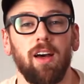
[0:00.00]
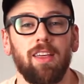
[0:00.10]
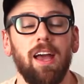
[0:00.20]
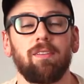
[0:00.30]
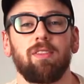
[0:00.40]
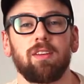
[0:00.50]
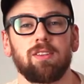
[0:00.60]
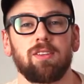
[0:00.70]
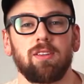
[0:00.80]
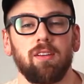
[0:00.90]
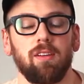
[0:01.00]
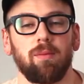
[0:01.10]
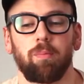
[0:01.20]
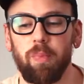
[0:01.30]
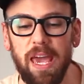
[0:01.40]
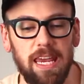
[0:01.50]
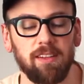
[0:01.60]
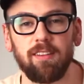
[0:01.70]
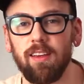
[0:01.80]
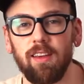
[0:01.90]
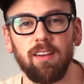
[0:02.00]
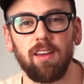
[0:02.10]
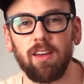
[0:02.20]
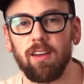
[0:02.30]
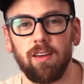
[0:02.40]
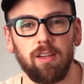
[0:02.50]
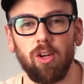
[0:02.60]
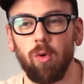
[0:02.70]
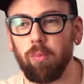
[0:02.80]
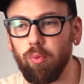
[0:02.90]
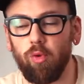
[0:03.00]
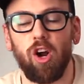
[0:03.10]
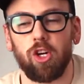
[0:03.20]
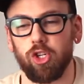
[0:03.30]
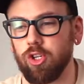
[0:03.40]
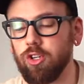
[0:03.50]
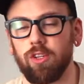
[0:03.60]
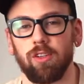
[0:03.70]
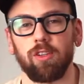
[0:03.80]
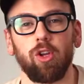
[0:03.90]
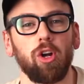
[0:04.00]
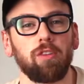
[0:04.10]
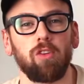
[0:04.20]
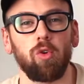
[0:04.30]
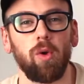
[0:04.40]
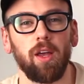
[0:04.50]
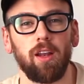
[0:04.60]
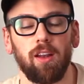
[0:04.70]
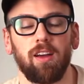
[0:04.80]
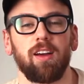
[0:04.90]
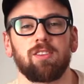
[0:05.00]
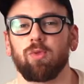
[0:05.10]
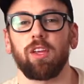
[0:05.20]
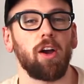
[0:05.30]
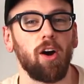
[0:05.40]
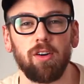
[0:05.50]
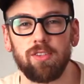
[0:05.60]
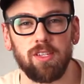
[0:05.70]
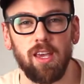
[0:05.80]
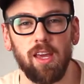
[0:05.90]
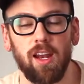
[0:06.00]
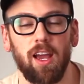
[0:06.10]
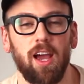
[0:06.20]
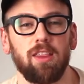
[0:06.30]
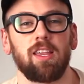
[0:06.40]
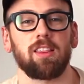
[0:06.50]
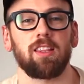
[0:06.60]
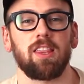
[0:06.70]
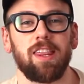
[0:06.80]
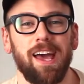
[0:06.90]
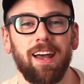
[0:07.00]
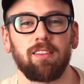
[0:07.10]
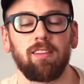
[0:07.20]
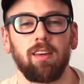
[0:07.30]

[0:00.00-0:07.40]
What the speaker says: They have this painted, brushed look to it. It's really artsy, and I think that